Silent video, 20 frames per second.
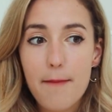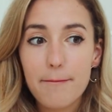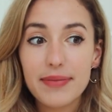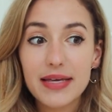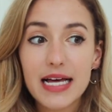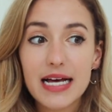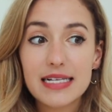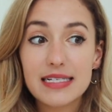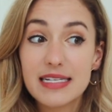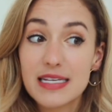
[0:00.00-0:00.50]

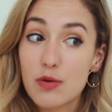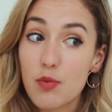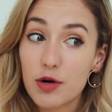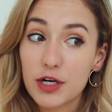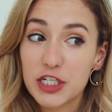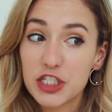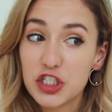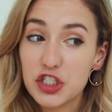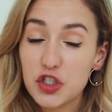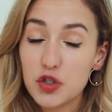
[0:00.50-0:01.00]
because he
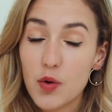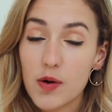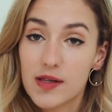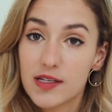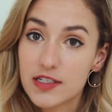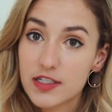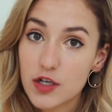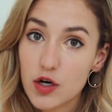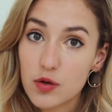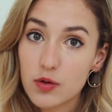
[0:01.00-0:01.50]
wanted to do all
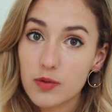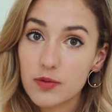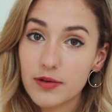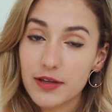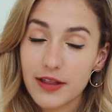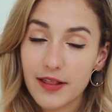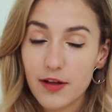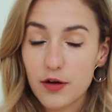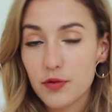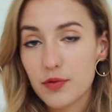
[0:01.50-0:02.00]
his own,
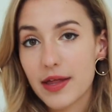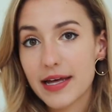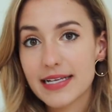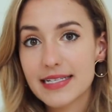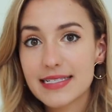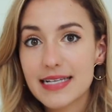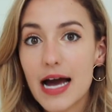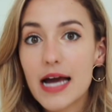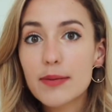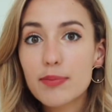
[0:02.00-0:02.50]
like
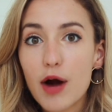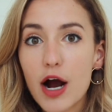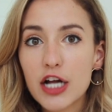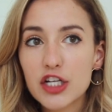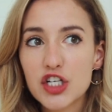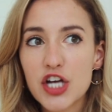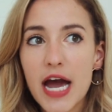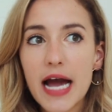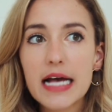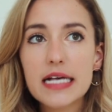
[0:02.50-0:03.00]
side
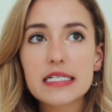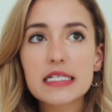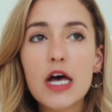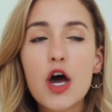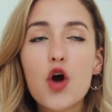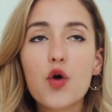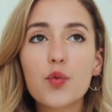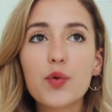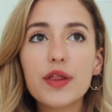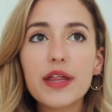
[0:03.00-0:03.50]

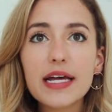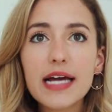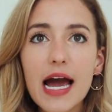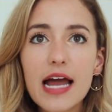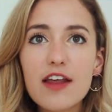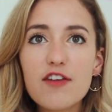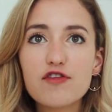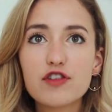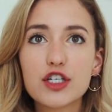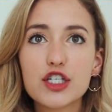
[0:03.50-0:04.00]
projects, really
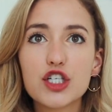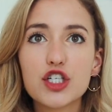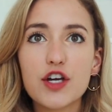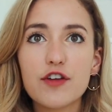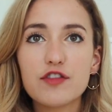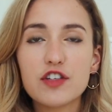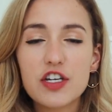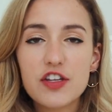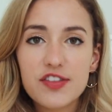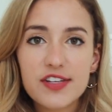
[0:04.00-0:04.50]
kind of just
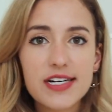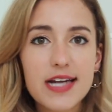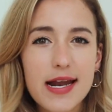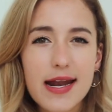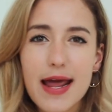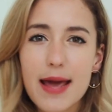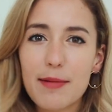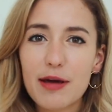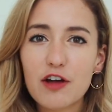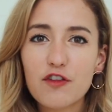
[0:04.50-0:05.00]
shifted the
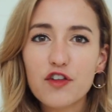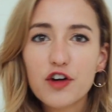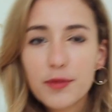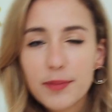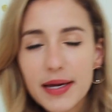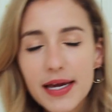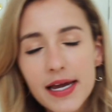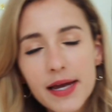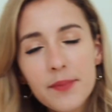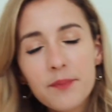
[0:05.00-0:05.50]
dynamic for
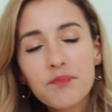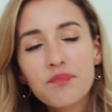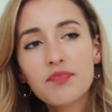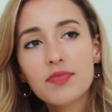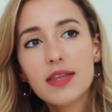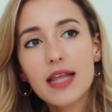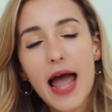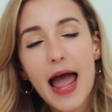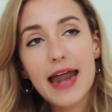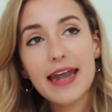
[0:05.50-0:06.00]
me.
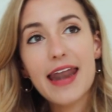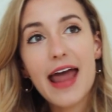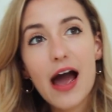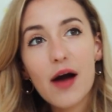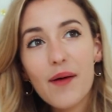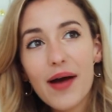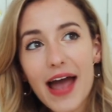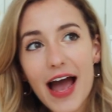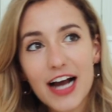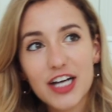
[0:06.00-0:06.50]
And
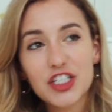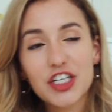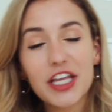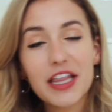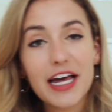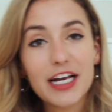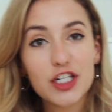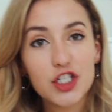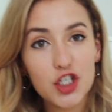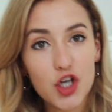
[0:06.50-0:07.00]
now I actually
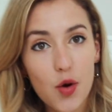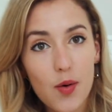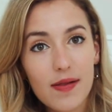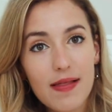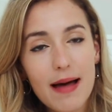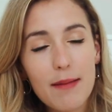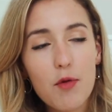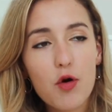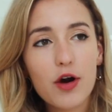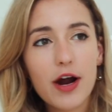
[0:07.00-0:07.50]
like Joe a
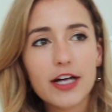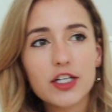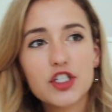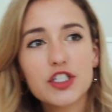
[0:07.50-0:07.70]
lot more. I